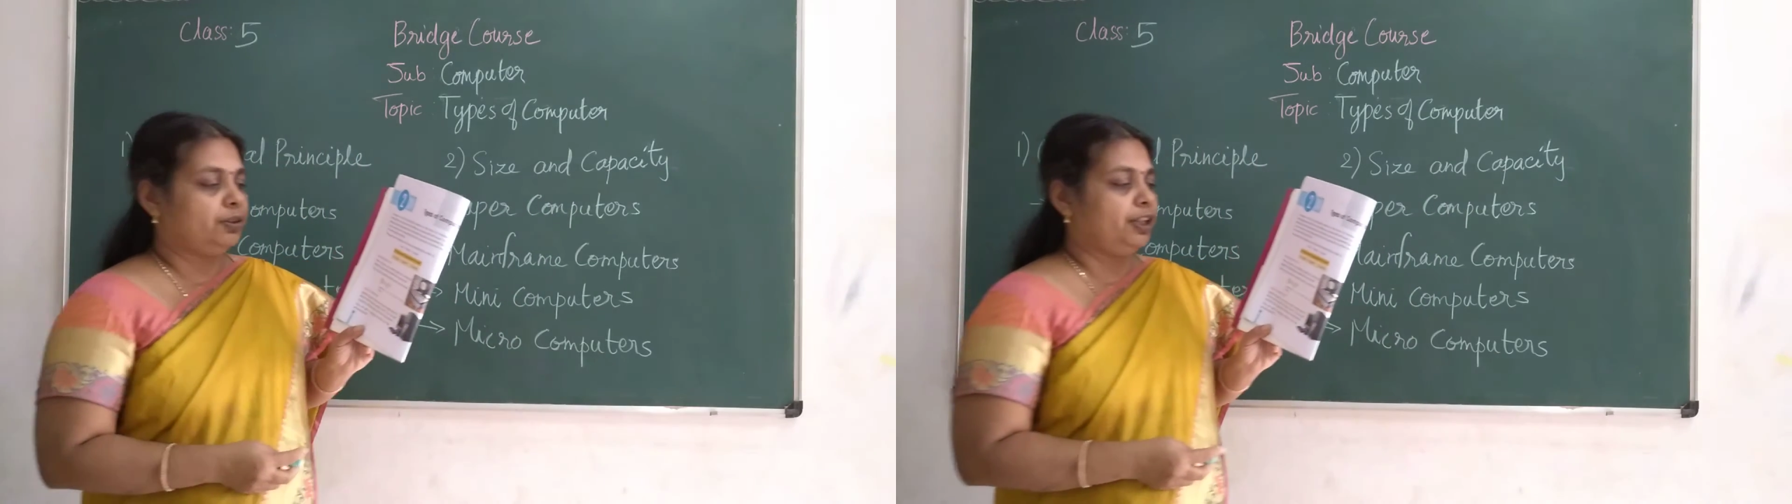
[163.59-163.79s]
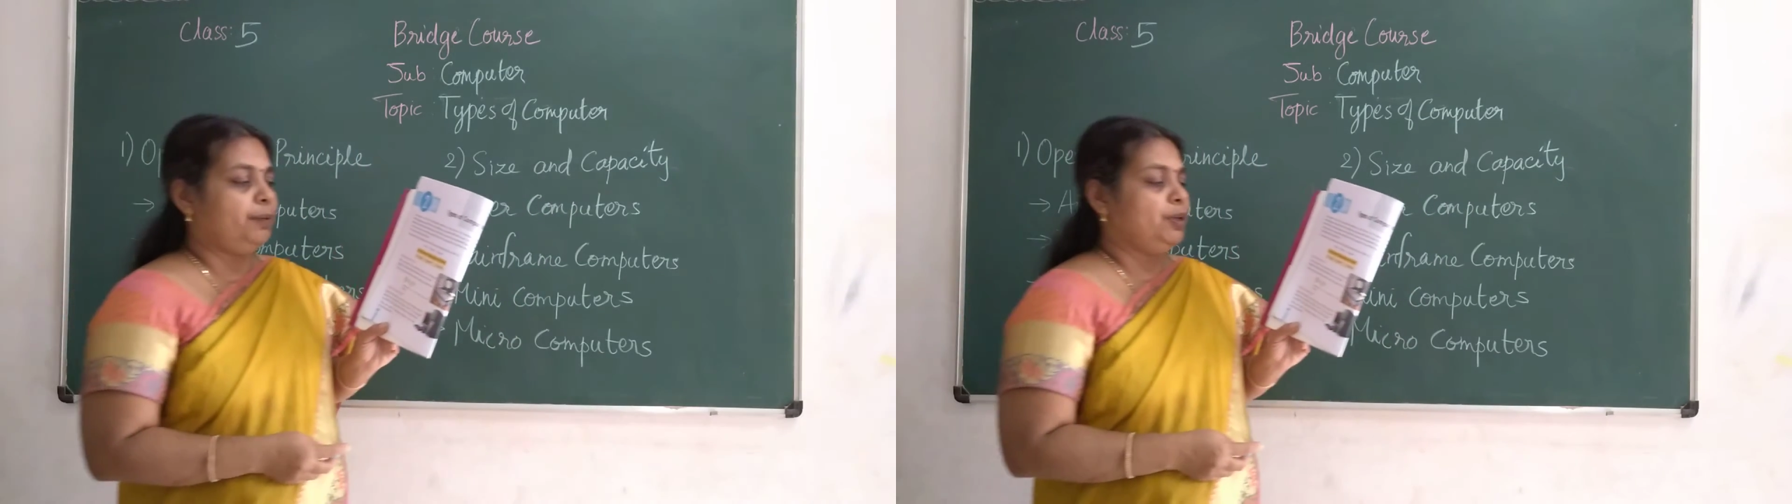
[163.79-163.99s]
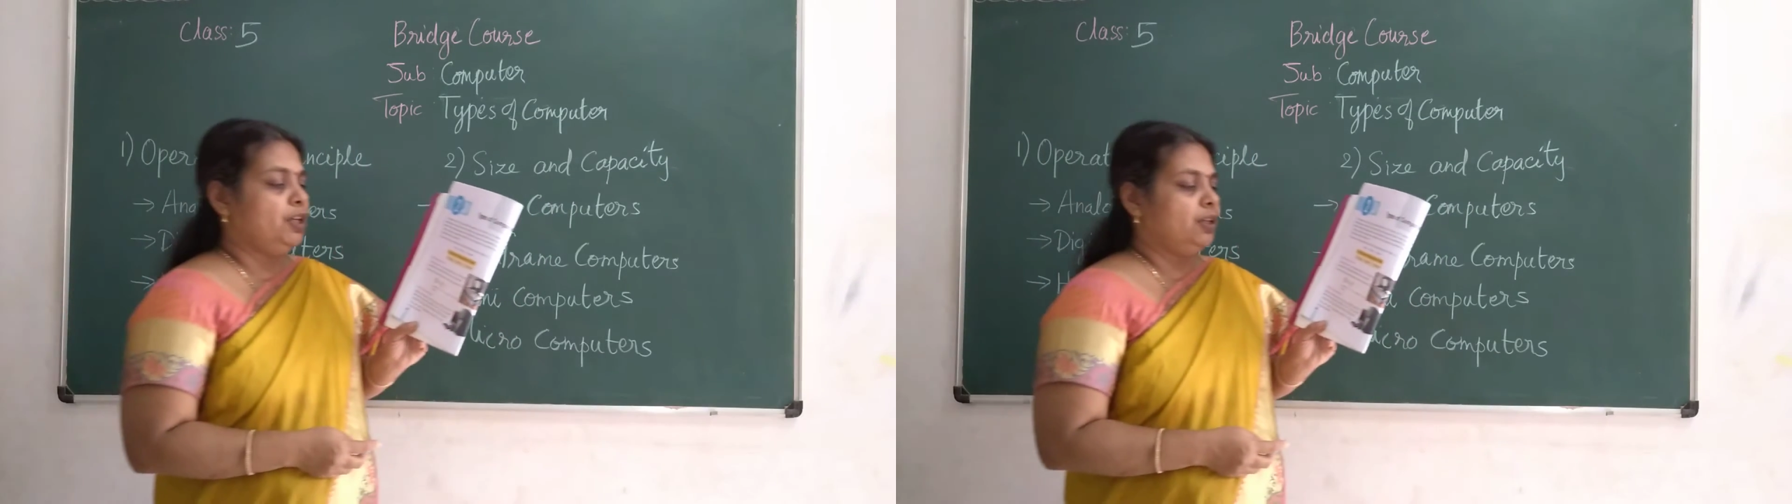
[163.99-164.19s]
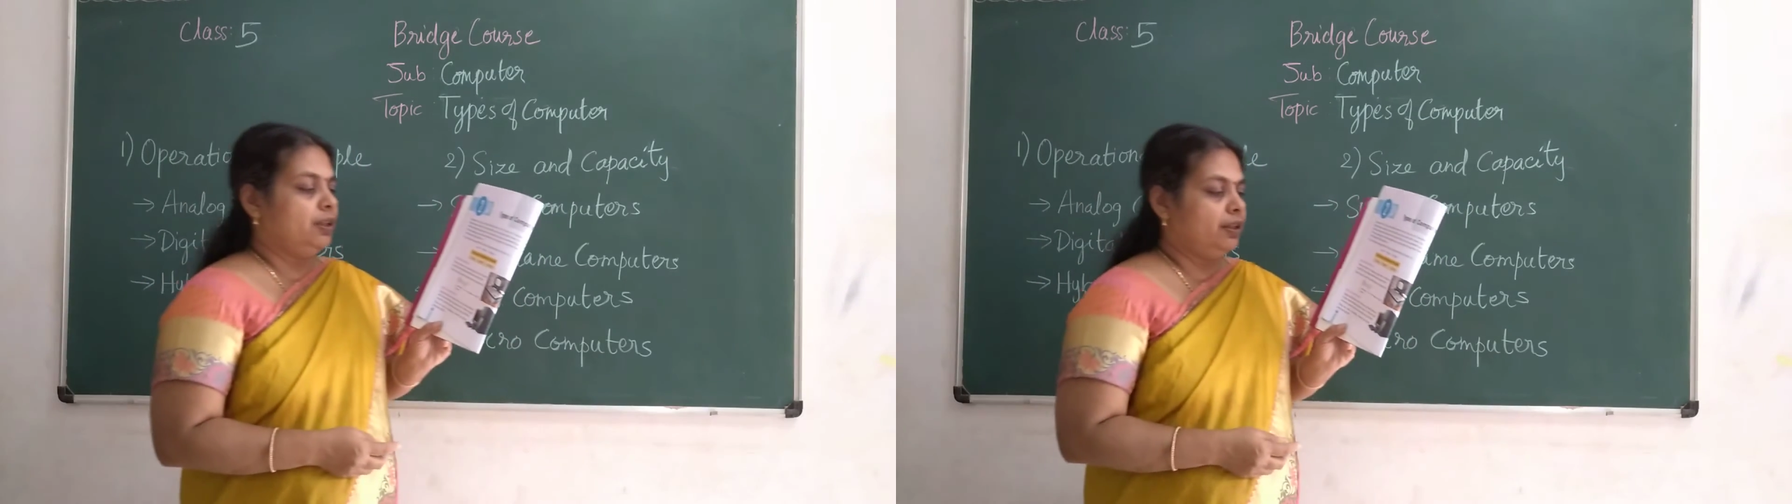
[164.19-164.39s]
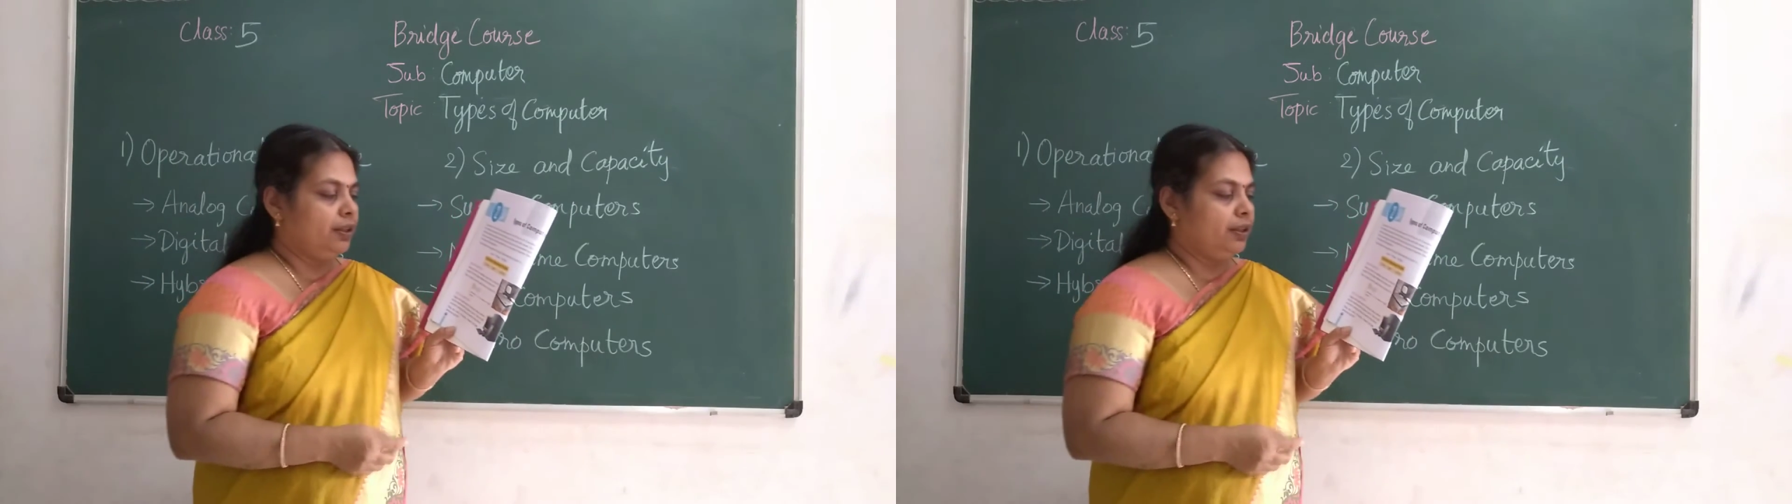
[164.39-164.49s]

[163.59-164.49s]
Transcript: Okay,